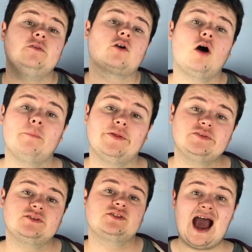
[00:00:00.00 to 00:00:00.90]
In the
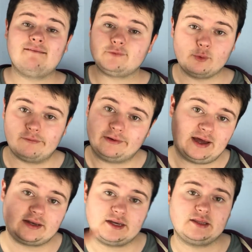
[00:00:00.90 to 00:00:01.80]
comments, have you ever
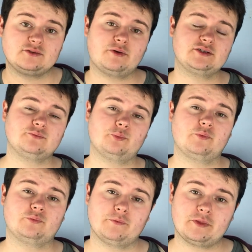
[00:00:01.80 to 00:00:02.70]
had any
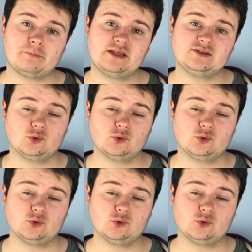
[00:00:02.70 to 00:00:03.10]
interactions with the police,